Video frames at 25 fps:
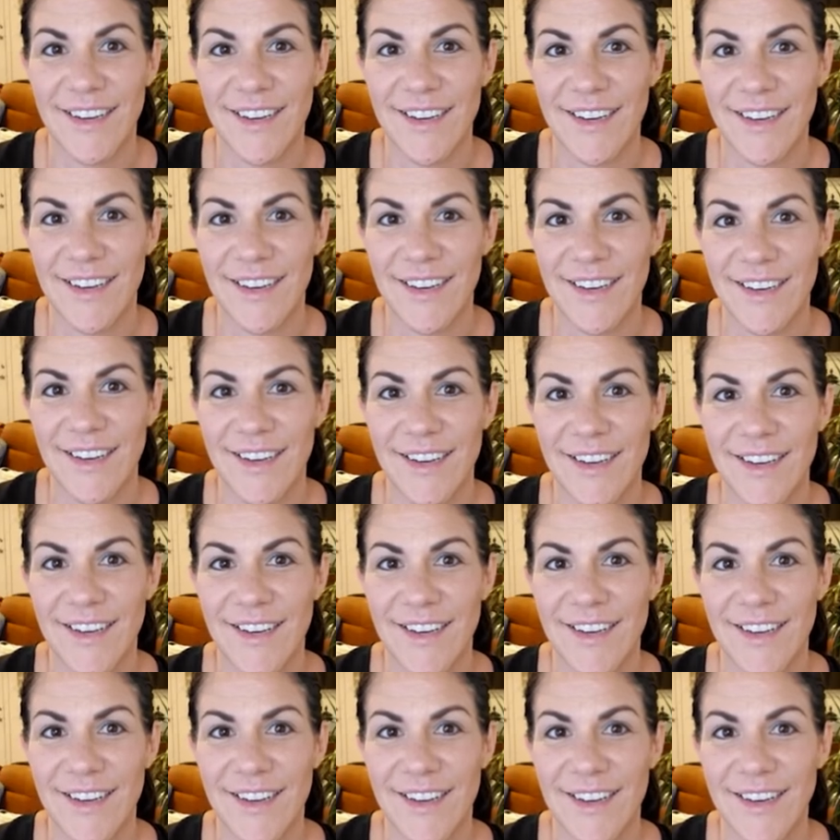
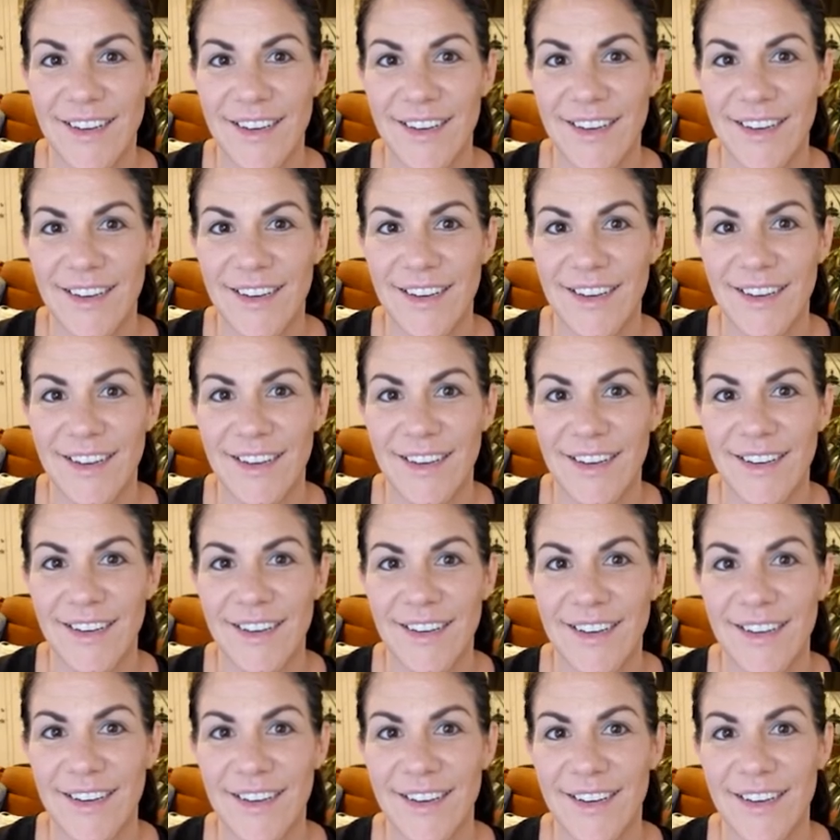
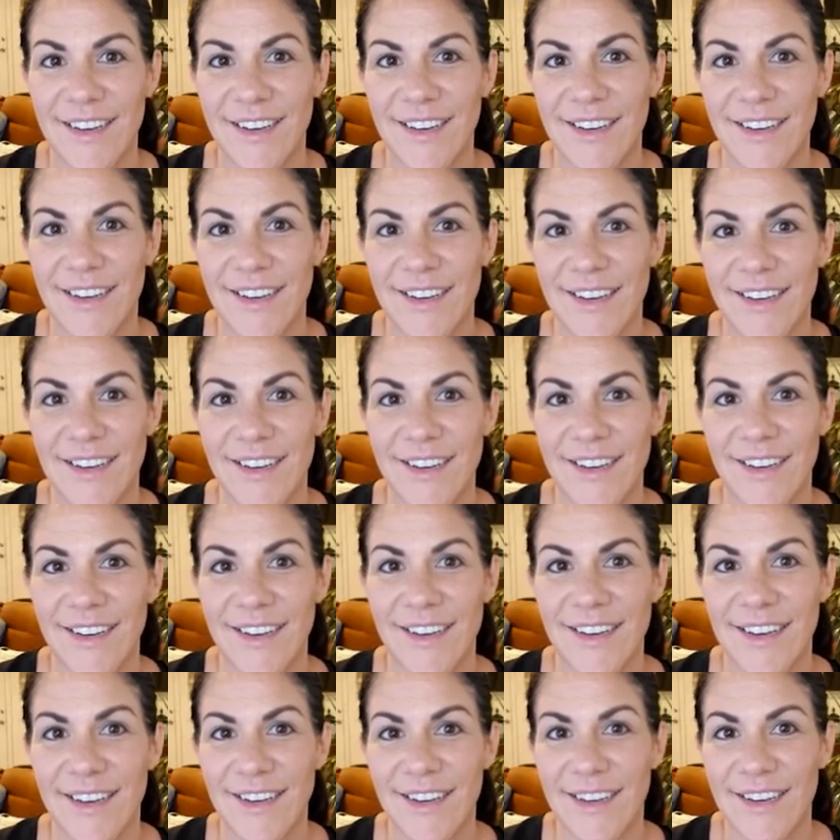
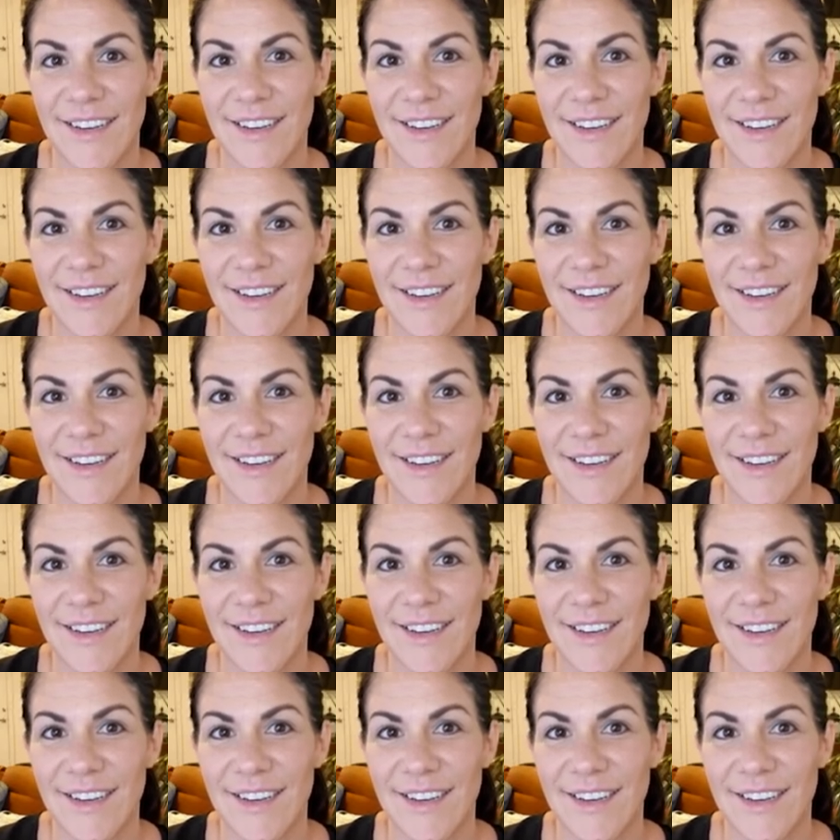The person shown says nothing.